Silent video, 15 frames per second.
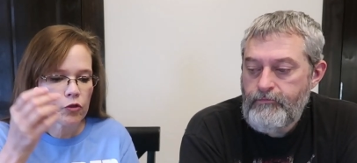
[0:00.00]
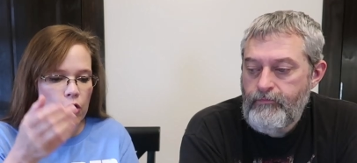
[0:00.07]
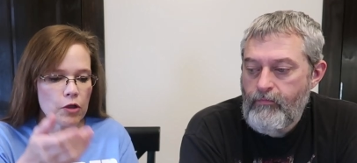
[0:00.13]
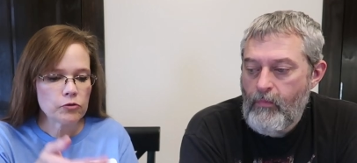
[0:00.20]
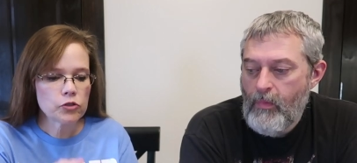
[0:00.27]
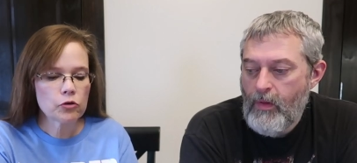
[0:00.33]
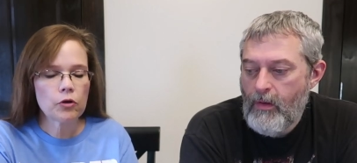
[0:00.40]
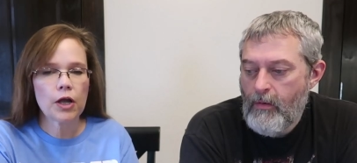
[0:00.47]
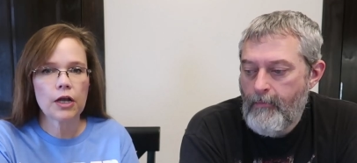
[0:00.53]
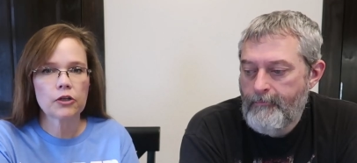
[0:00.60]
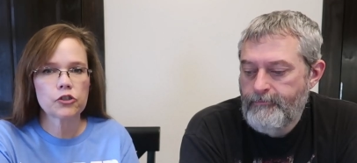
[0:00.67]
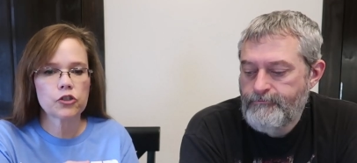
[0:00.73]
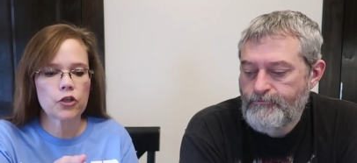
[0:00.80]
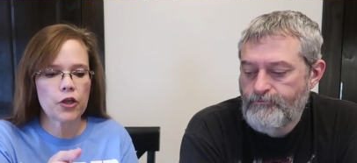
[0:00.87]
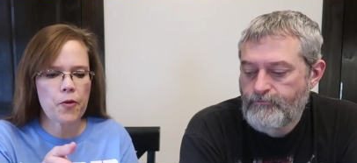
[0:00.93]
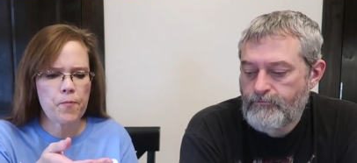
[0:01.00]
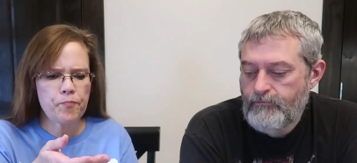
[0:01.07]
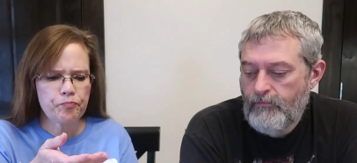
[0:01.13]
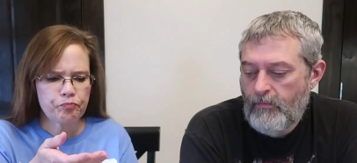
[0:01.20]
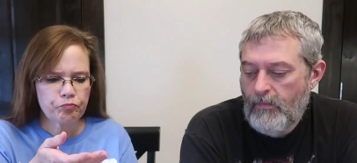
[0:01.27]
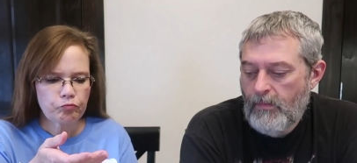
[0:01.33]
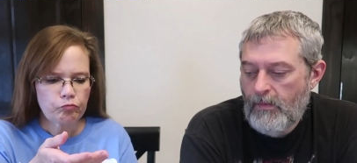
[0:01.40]
Speaker 1: Those are actually,
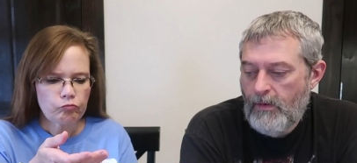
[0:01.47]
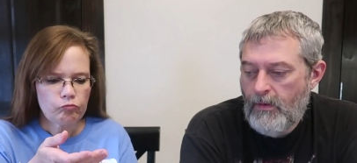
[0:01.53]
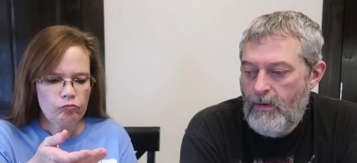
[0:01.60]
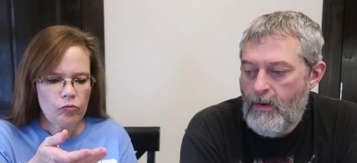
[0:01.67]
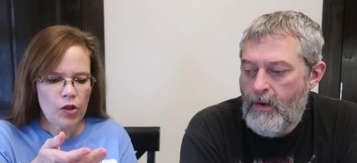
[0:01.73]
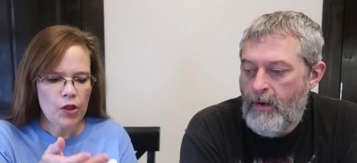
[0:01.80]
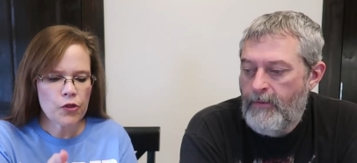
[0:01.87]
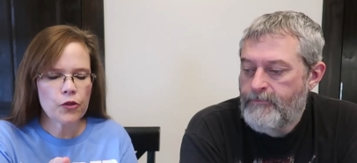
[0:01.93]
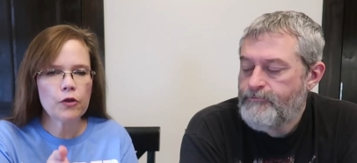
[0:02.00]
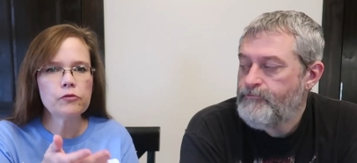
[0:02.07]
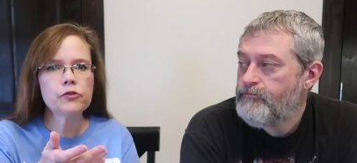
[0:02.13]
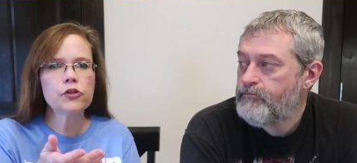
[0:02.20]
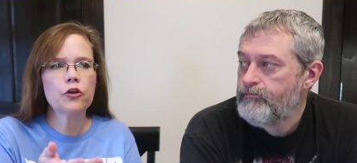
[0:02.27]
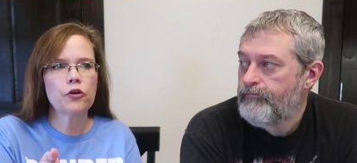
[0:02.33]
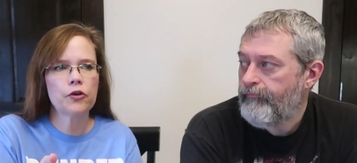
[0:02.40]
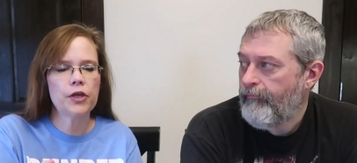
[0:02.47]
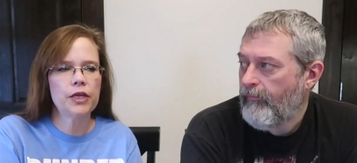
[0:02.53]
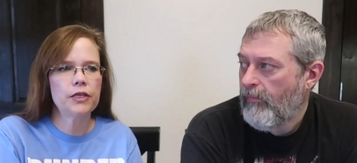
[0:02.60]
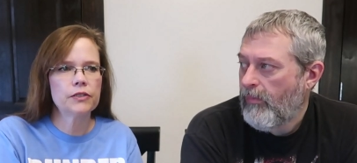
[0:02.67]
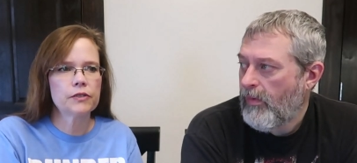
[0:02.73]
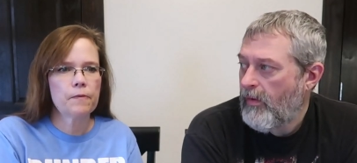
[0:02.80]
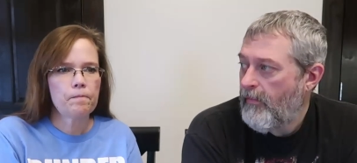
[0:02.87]
those
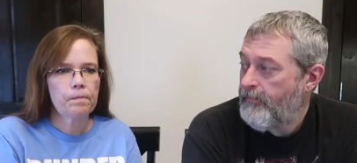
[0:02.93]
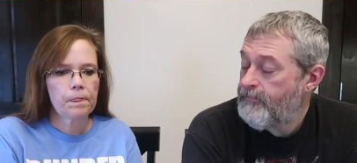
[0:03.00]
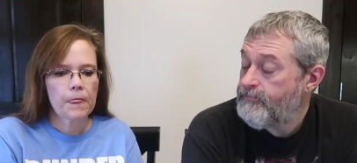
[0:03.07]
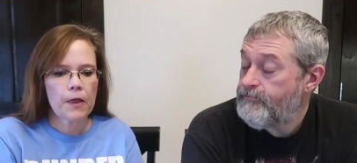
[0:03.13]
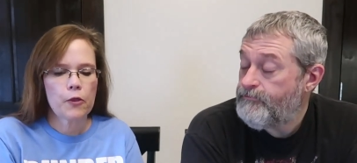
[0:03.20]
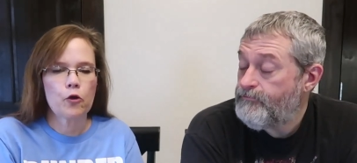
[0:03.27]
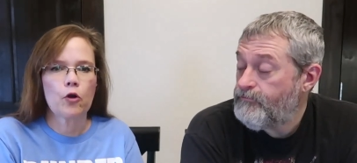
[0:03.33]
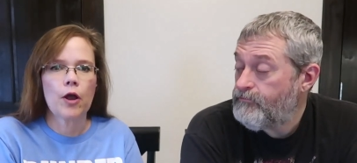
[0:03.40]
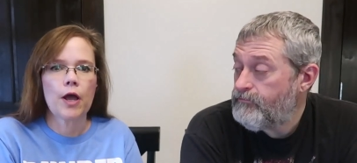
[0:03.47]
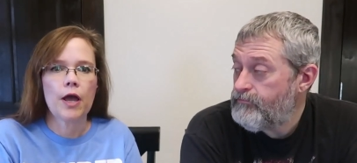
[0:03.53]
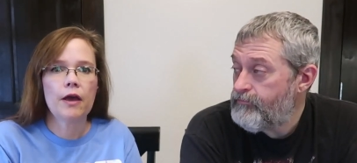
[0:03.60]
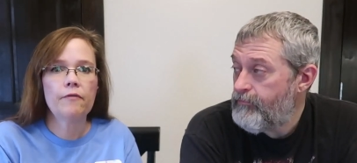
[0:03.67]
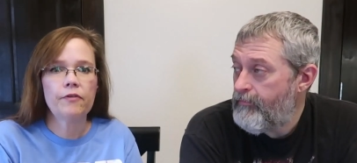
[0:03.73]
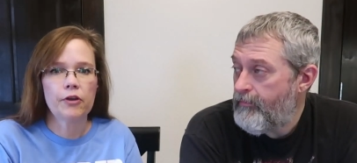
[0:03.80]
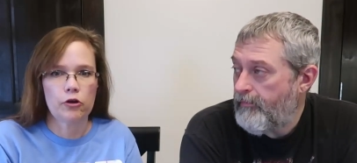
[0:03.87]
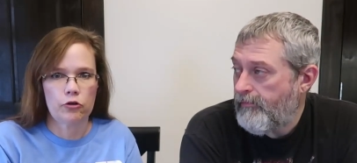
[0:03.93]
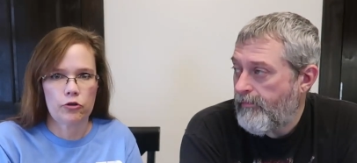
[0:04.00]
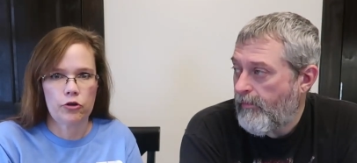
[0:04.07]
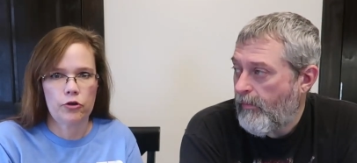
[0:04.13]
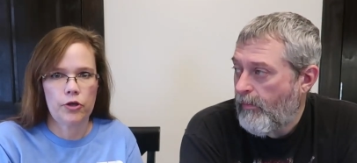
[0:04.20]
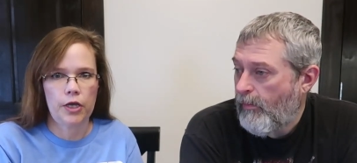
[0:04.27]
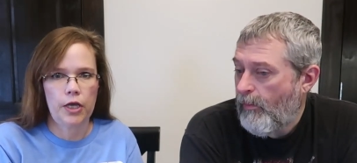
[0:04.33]
cookies, they're a heavier
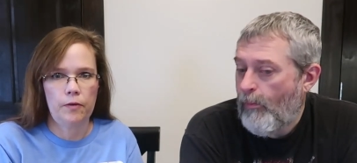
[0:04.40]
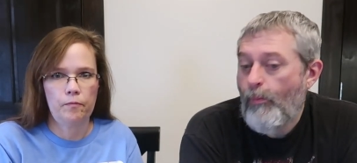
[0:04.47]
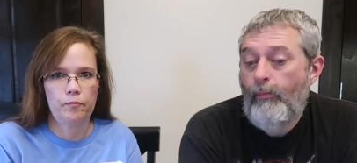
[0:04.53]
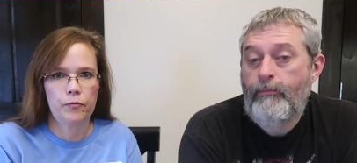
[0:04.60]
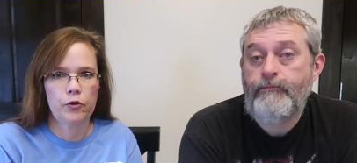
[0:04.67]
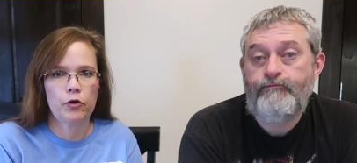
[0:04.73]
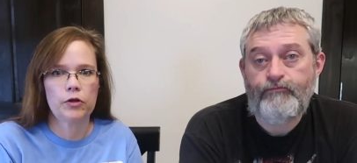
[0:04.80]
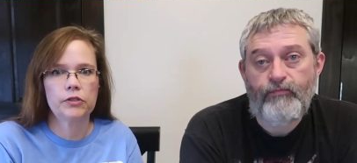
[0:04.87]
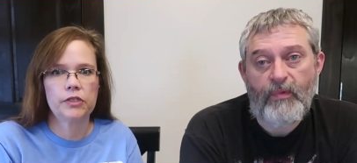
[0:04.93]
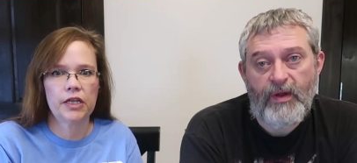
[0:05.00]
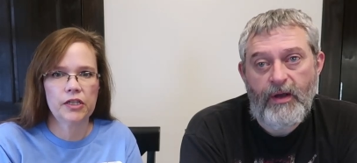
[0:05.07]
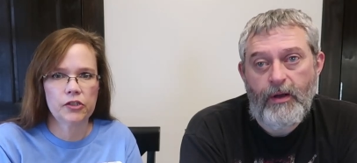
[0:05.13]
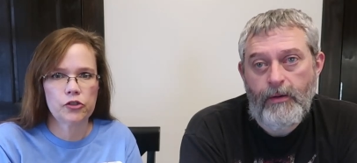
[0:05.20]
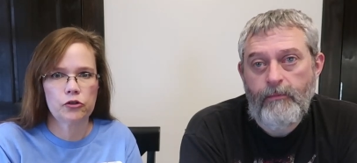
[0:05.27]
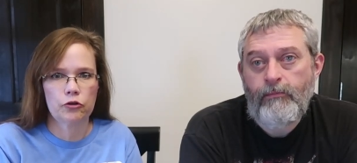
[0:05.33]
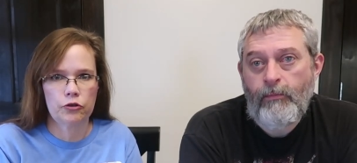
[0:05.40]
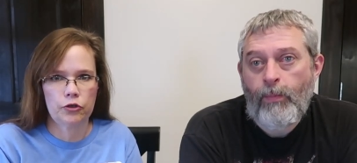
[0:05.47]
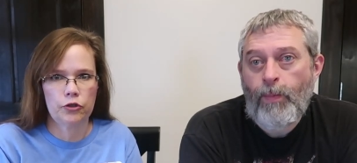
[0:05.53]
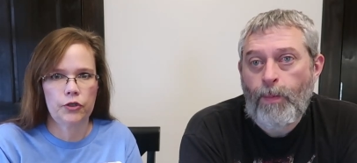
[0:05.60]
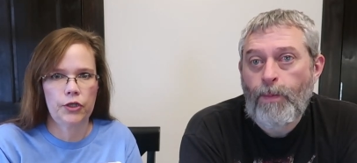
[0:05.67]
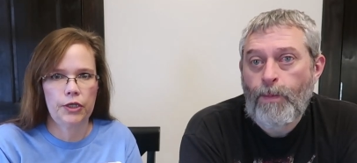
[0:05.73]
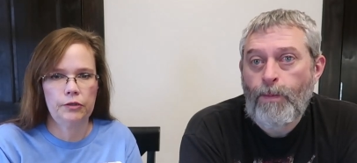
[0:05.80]
cookie. Mm -hmm. They're a denser yeah.
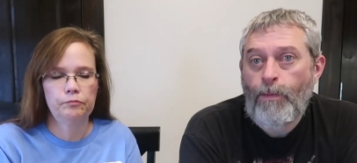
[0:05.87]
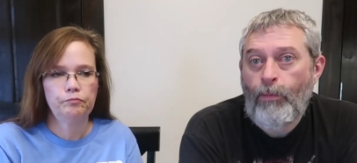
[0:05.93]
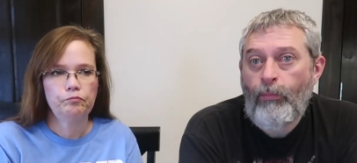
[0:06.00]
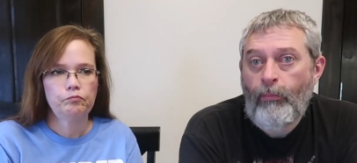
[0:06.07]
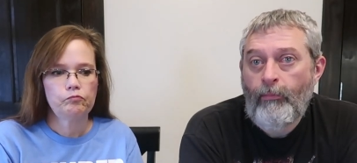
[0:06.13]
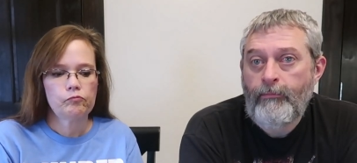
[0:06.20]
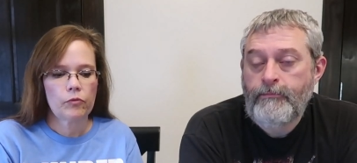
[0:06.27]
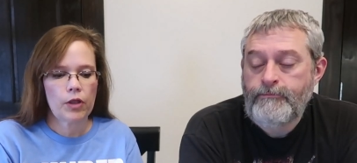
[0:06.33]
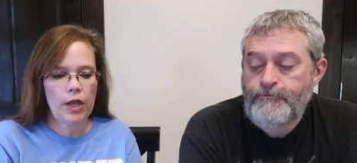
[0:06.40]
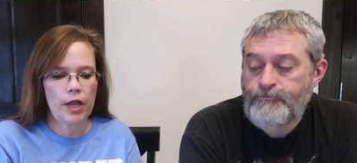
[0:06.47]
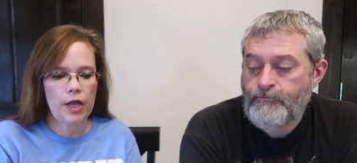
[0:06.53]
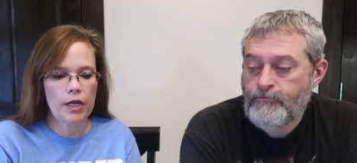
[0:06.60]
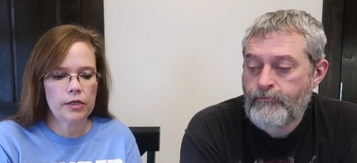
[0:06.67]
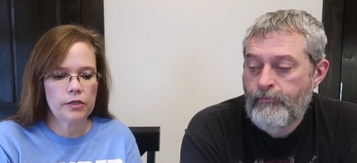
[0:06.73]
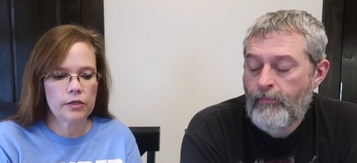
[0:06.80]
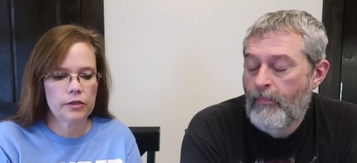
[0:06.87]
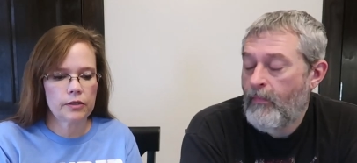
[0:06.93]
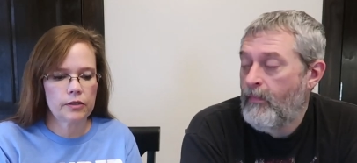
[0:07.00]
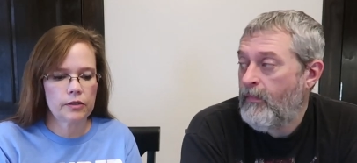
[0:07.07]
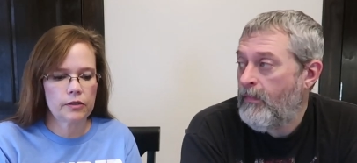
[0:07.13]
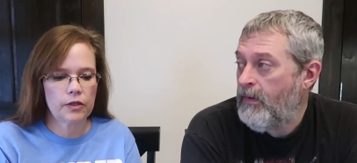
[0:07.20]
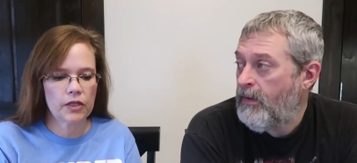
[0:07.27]
cookie. And
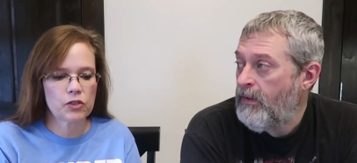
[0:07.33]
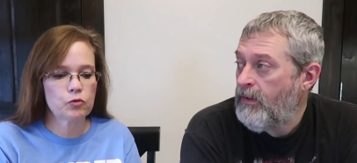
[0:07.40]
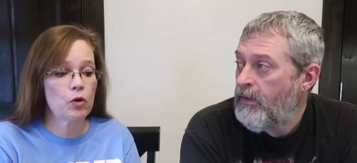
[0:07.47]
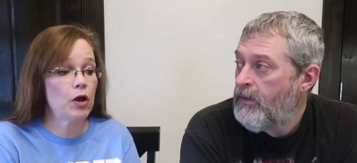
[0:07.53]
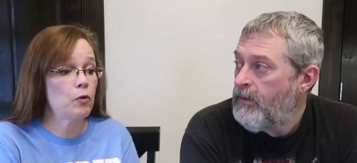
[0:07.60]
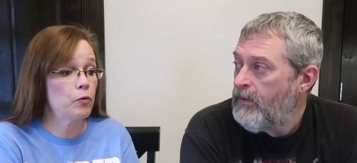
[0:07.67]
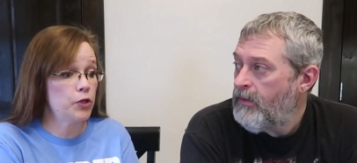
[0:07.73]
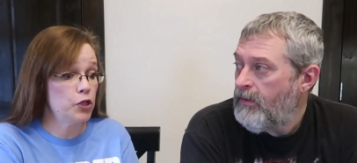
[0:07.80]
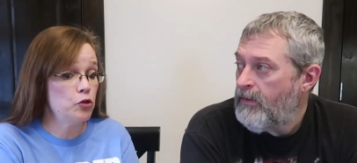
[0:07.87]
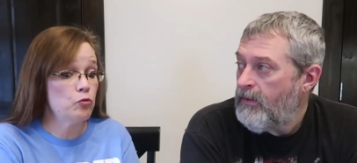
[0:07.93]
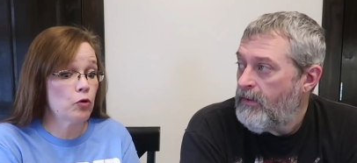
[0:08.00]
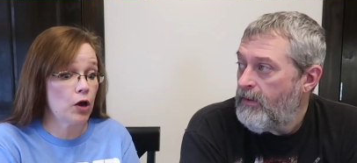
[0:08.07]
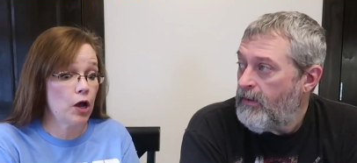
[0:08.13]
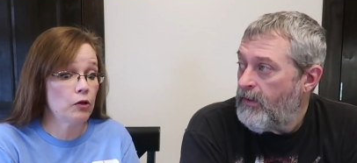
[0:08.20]
that's why when you were